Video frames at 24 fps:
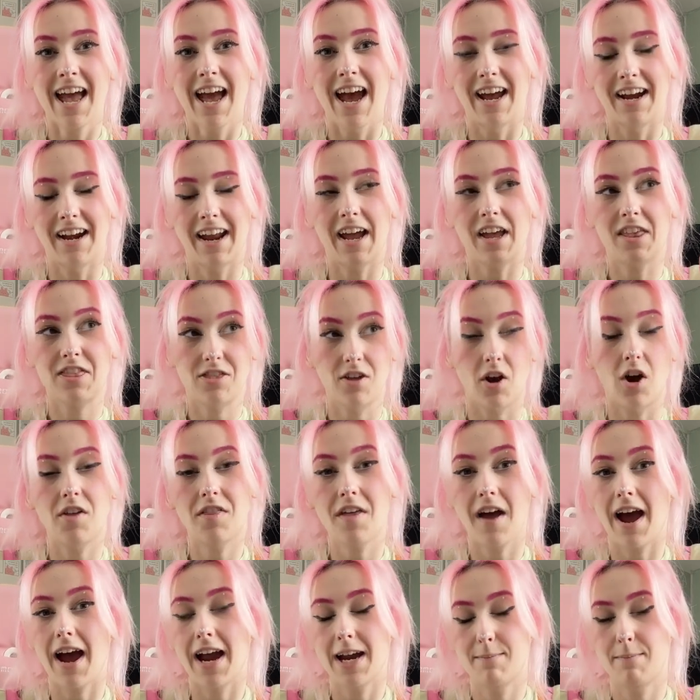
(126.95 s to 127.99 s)
and I thought
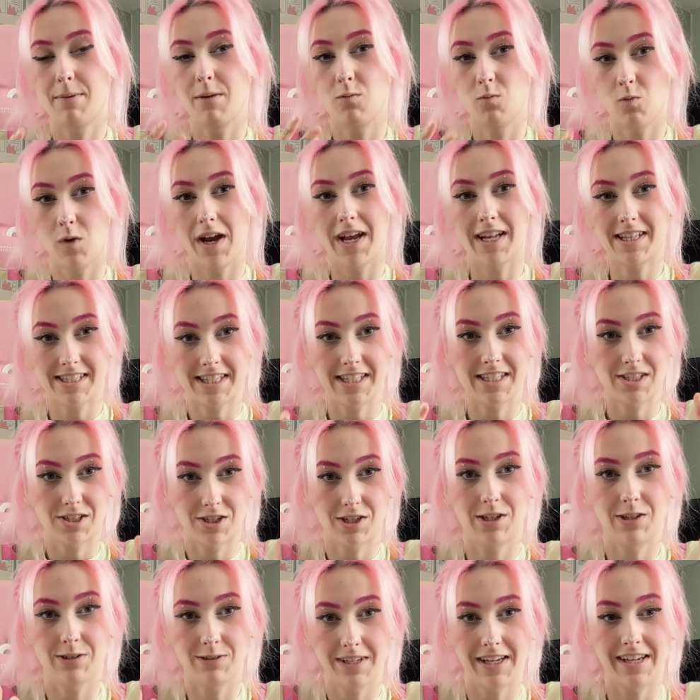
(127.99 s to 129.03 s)
that I'd been waiting
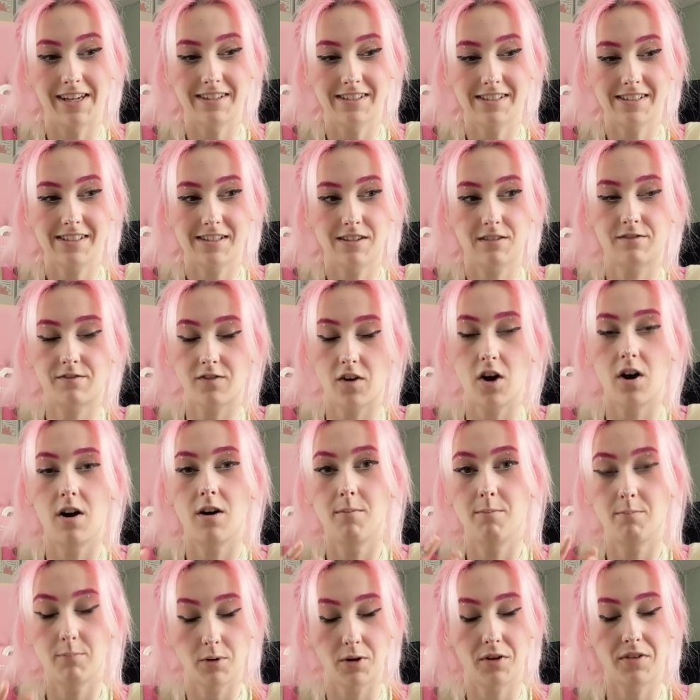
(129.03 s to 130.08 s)
2 years for
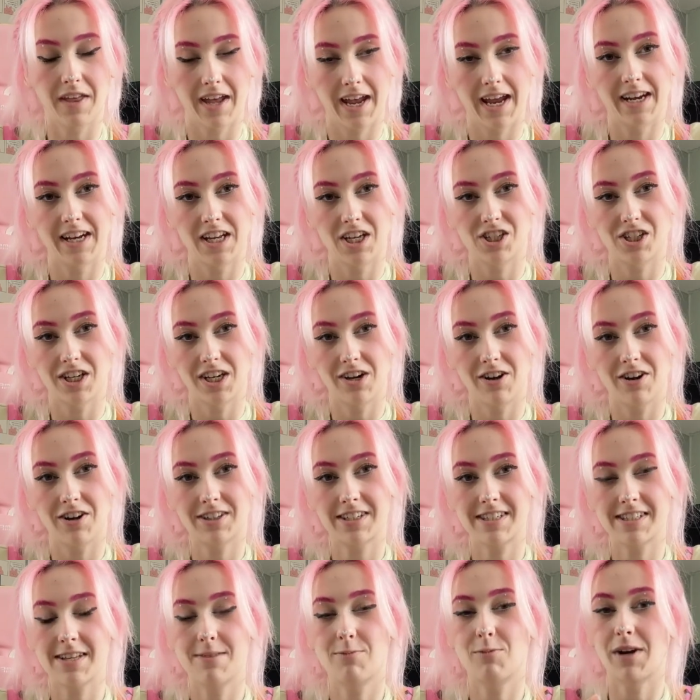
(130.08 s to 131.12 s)
both ADHD and
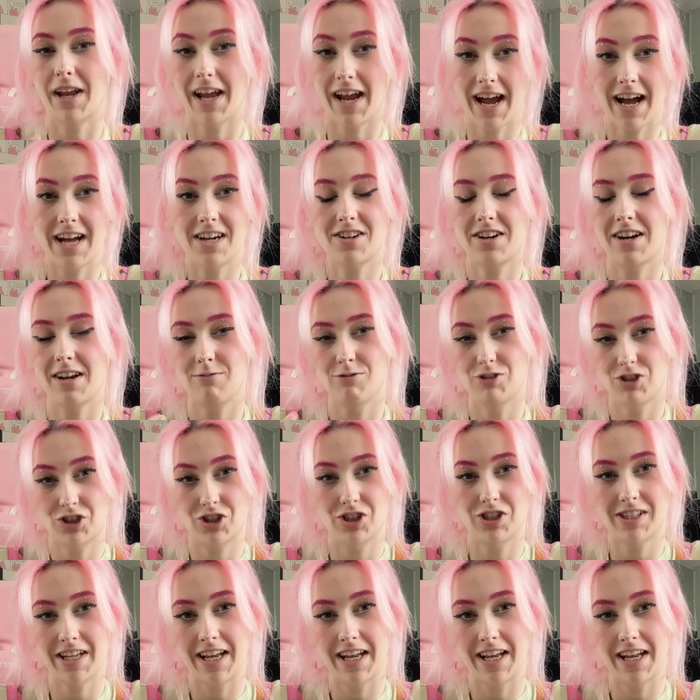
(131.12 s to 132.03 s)
autism, and I hadn't, it was just